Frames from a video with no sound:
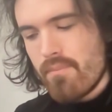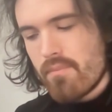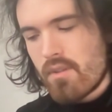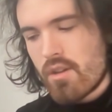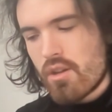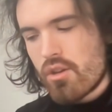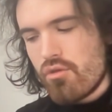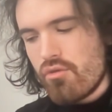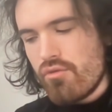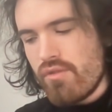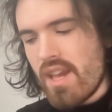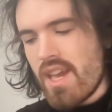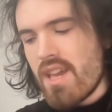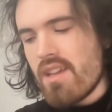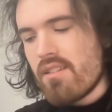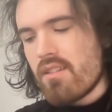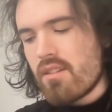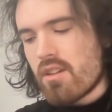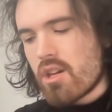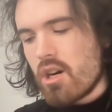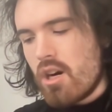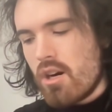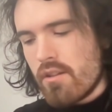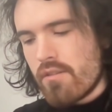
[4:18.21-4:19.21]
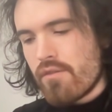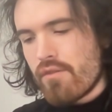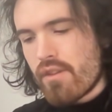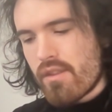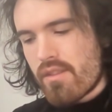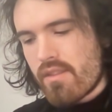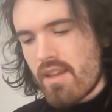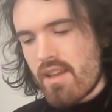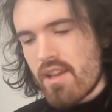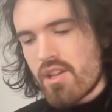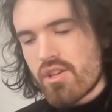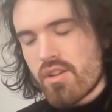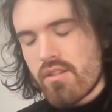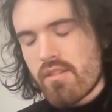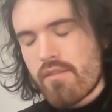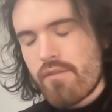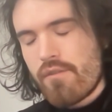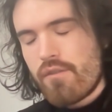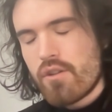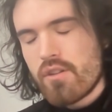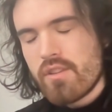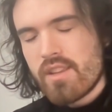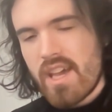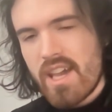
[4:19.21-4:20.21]
create conversations
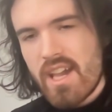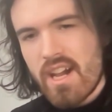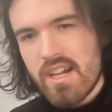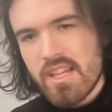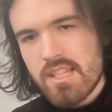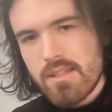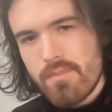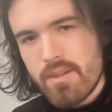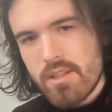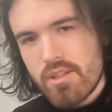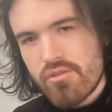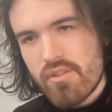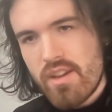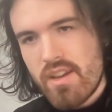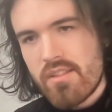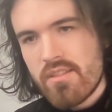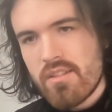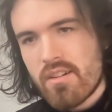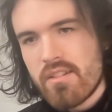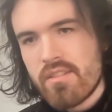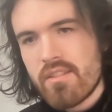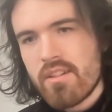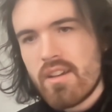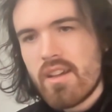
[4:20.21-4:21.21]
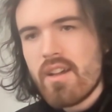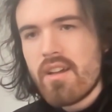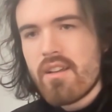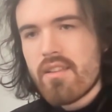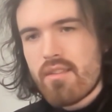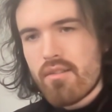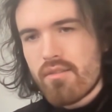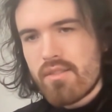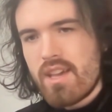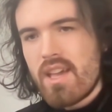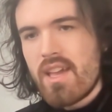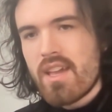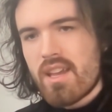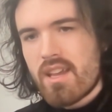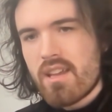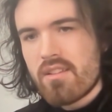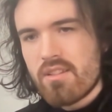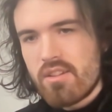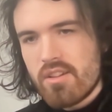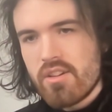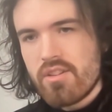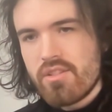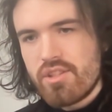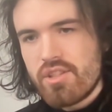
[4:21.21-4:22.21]
for the AI to be trained on so that it
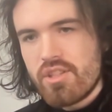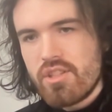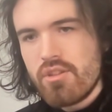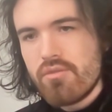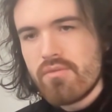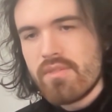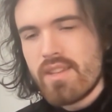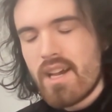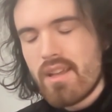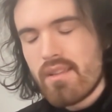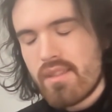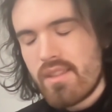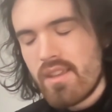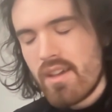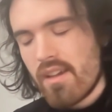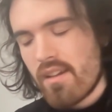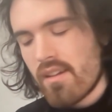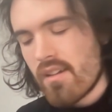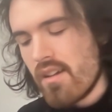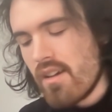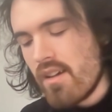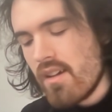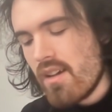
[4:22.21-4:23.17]
can learn to do that thing.